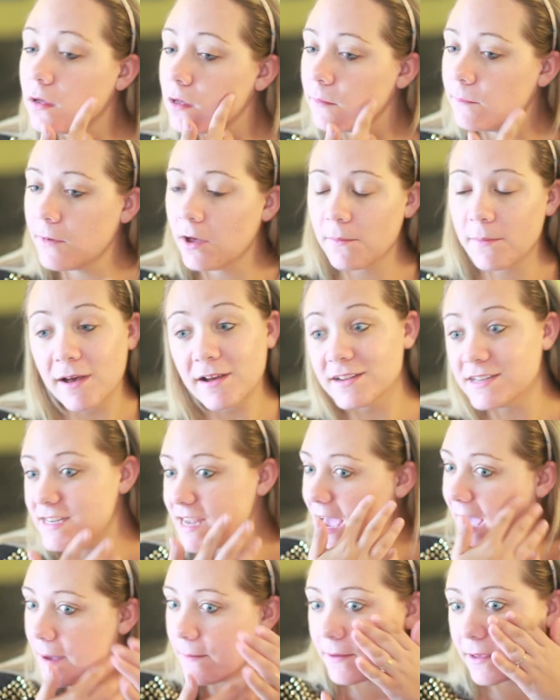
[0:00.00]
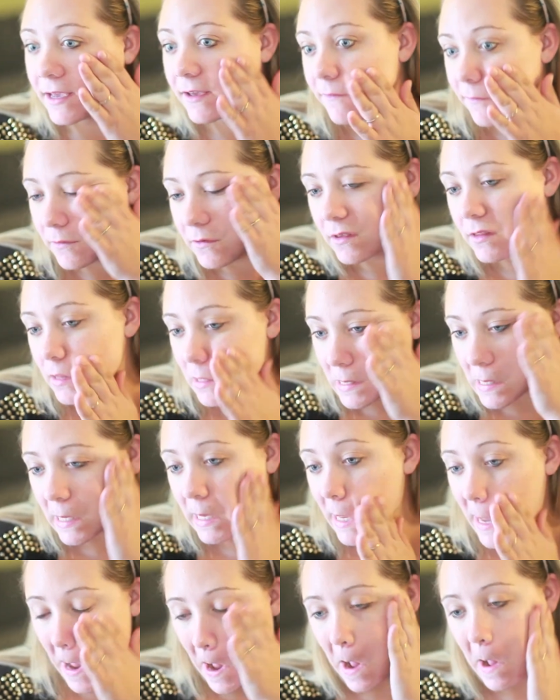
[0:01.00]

I'm all about dabbing, if you can see.